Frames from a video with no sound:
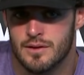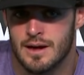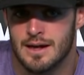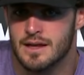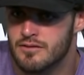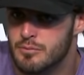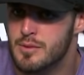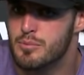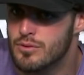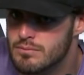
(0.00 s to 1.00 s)
I love
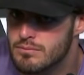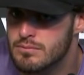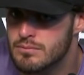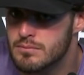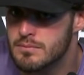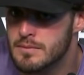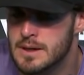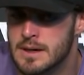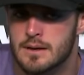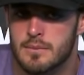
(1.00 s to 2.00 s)
people.
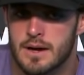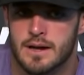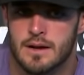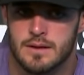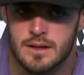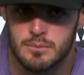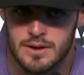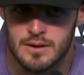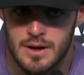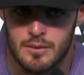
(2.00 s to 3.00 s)
Um, I care
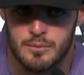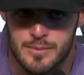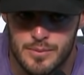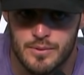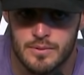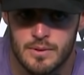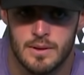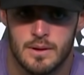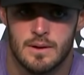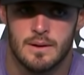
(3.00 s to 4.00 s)
deeply about people.
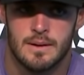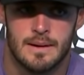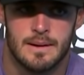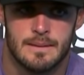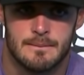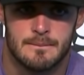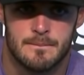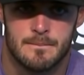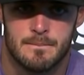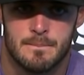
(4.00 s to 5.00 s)
Um,
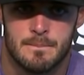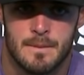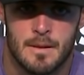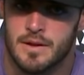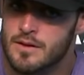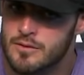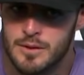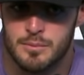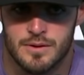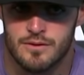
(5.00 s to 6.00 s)
I mean, there's
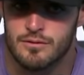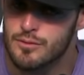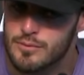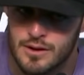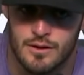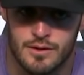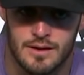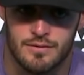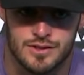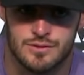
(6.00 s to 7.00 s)
people in this room that know
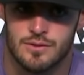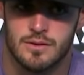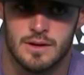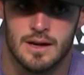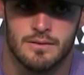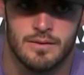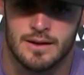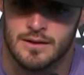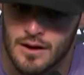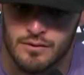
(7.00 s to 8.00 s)
that for sure that I've
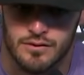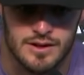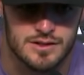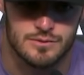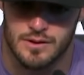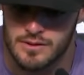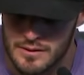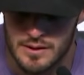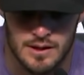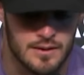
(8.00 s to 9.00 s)
had conversations with
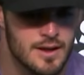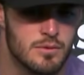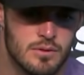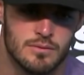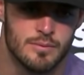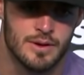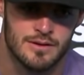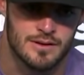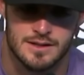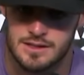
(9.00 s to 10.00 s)
sitting at a table
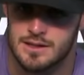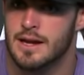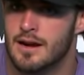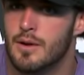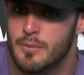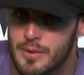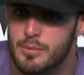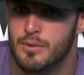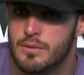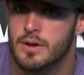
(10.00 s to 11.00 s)
because I just care about
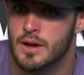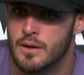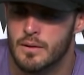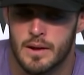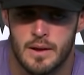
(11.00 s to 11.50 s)
people, you know.